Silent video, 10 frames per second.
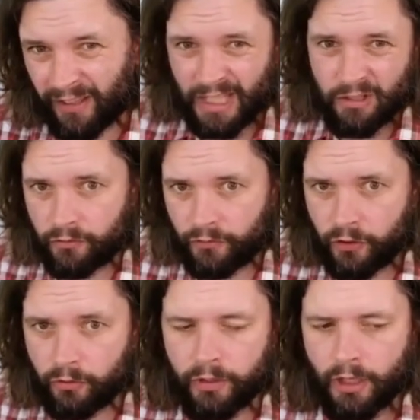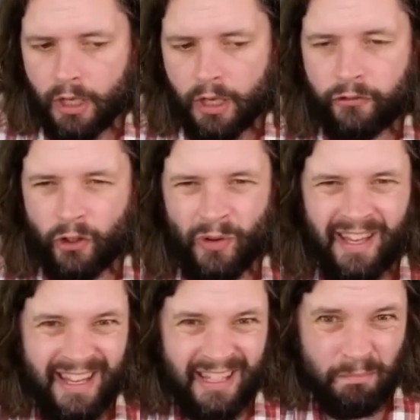that data is viewed. So
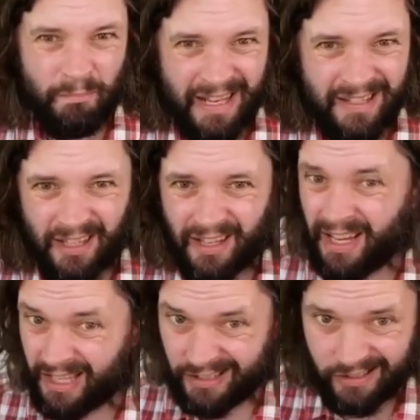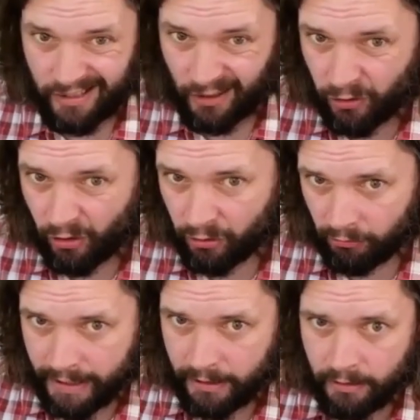it's better, it's still not
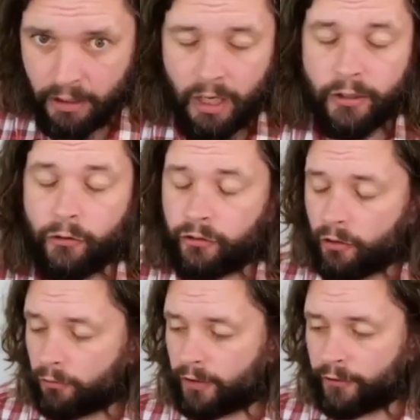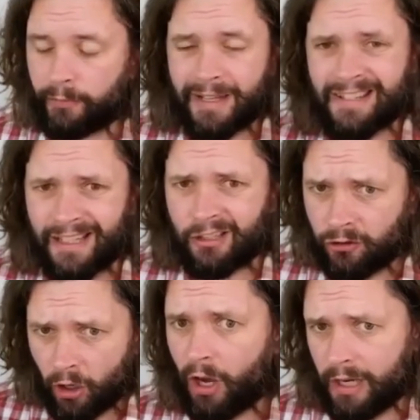great. And you're still fundamentally
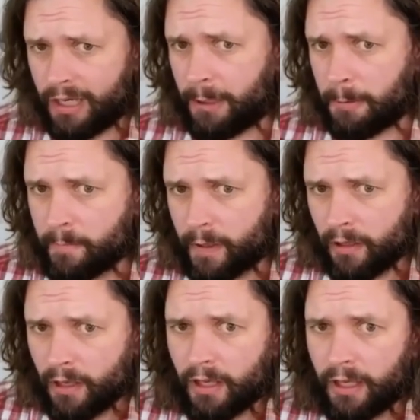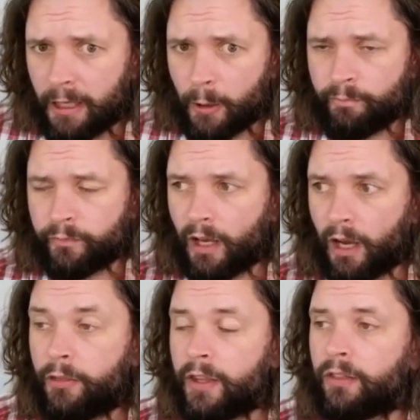not hiding. Um,
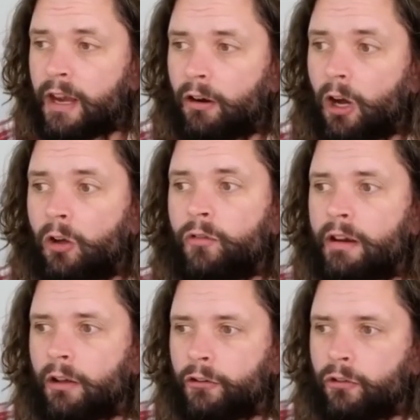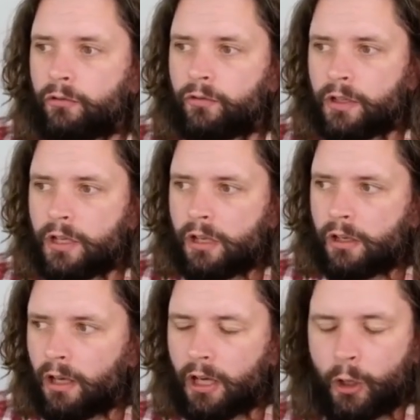I think there are there are sort of
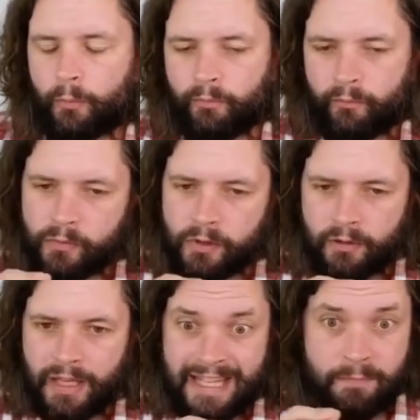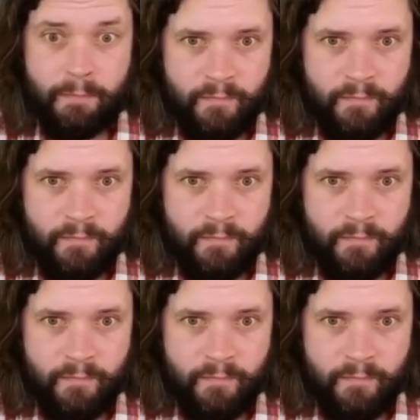um, it's